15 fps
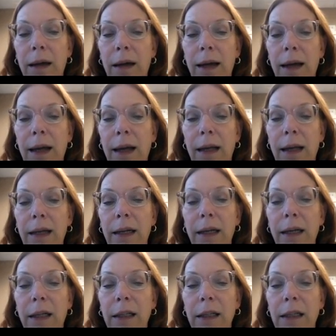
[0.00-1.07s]
And it'll give you
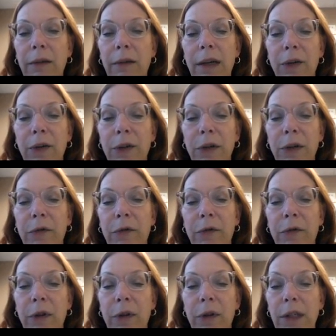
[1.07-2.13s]
several different, this is the
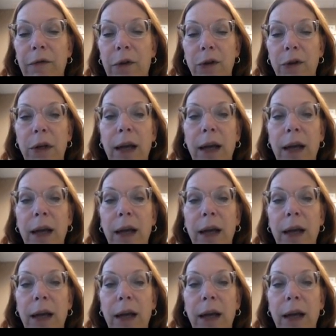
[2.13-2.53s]
short version.